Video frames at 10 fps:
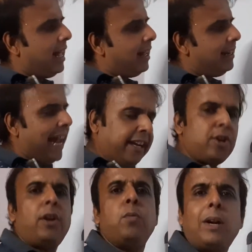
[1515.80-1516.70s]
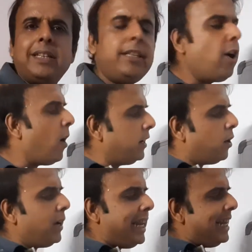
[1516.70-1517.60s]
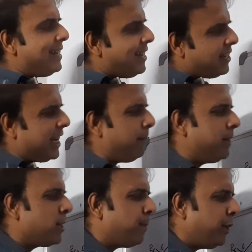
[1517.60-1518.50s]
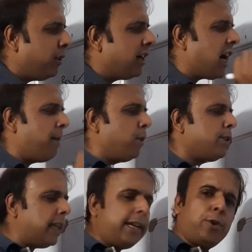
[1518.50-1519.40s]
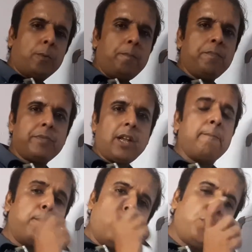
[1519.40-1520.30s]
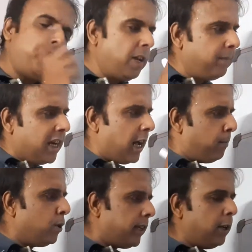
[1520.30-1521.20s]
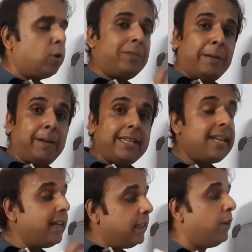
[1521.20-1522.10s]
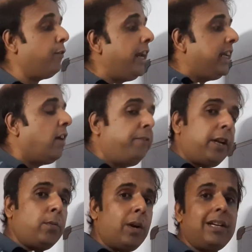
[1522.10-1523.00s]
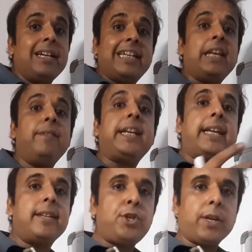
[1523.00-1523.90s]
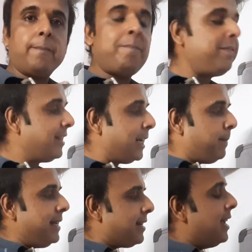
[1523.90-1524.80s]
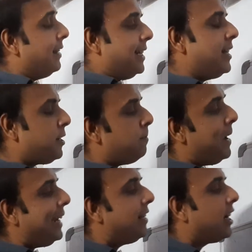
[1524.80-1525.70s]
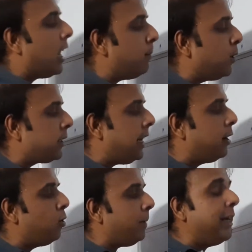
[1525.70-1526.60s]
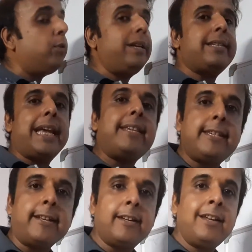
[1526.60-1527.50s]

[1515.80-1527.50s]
Later on, what they thought, okay, let us just skip this particular carboxylic group, a portion of the carboxylic group. That means they went after what? Derivatization. That means they just made the carboxylic group into its ester.